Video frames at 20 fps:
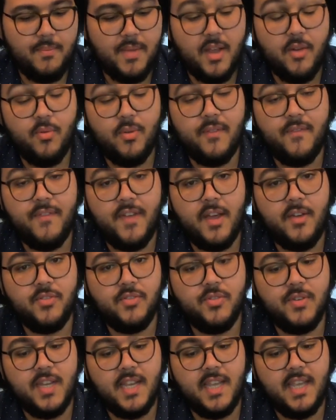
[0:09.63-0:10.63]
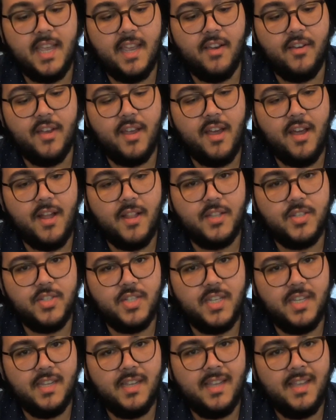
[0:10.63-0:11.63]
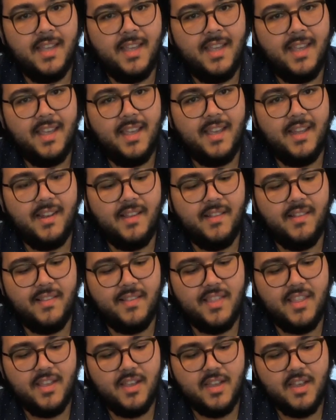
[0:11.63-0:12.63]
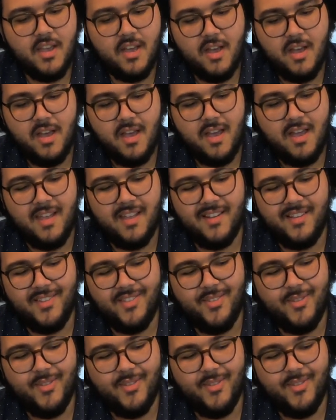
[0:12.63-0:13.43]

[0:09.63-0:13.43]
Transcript: Bedouin Foundry and Carryology. It is the Con.